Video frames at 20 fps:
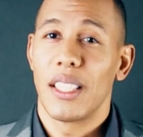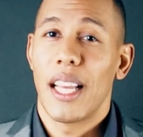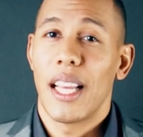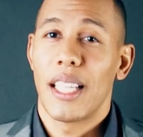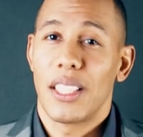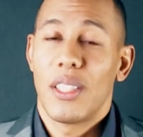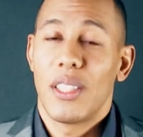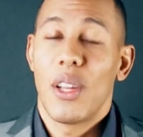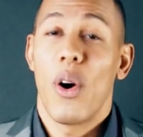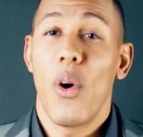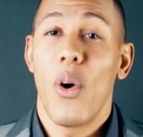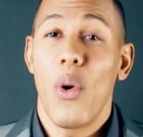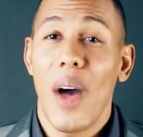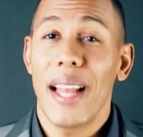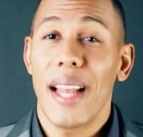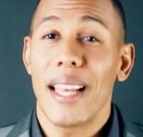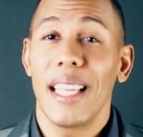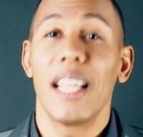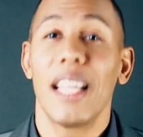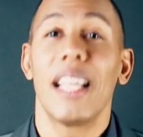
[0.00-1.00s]
That's the whole
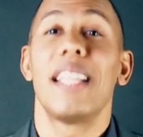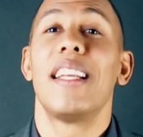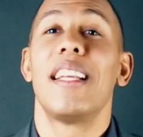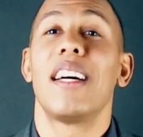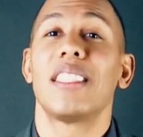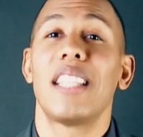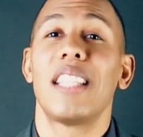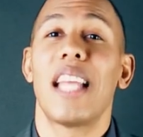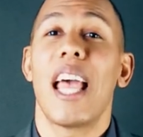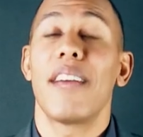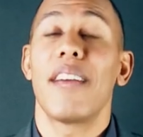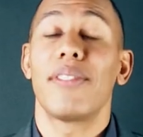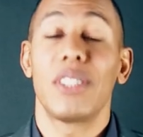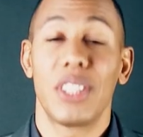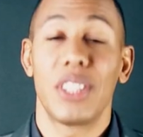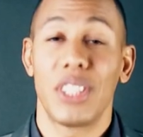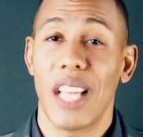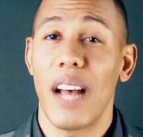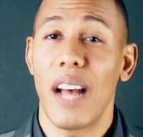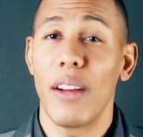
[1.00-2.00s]
idea. It doesn't have to
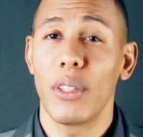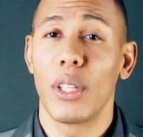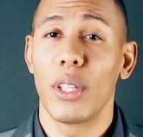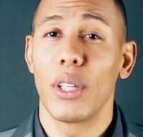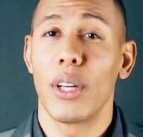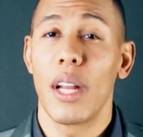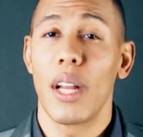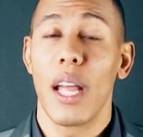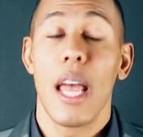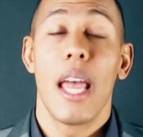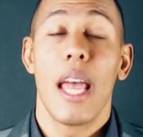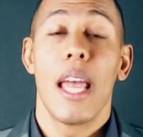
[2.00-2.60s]
sound good.